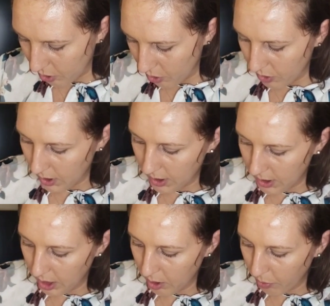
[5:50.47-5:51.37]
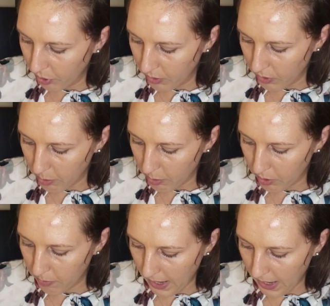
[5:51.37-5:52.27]
uses neoprene
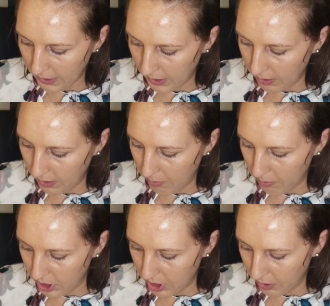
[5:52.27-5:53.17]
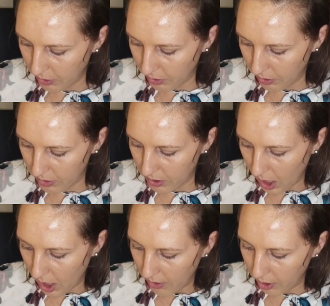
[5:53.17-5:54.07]
rubber packing materials,
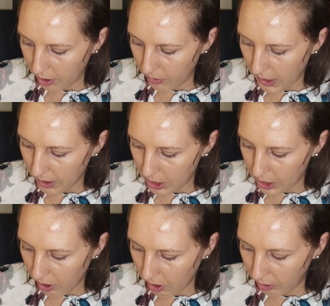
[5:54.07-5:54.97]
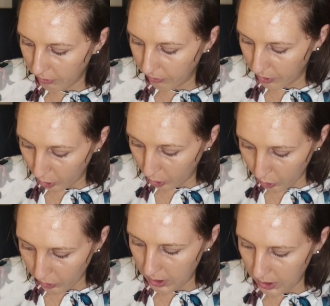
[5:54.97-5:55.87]
the correct hydraulic
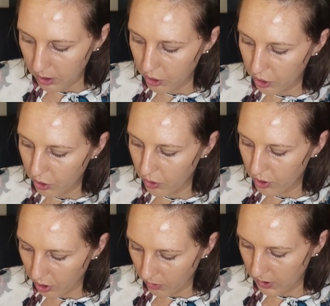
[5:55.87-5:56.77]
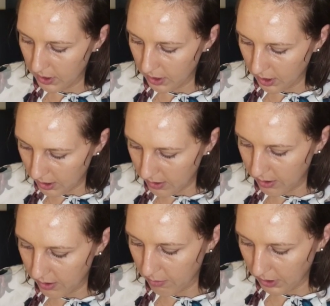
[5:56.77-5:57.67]
fluid to service the
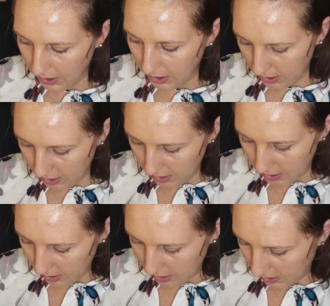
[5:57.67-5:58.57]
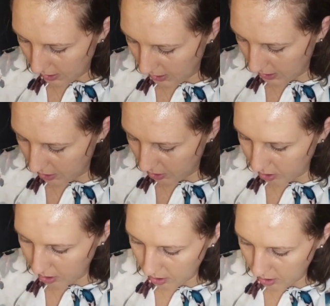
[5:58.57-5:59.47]
system is?
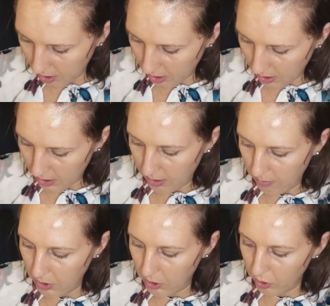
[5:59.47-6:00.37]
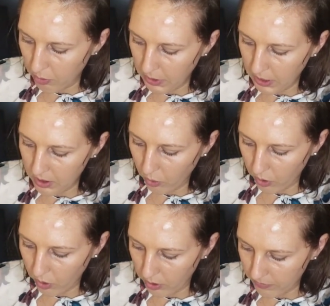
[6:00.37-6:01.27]
Answer, mineral-based
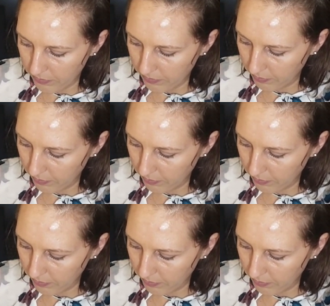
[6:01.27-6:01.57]
oil.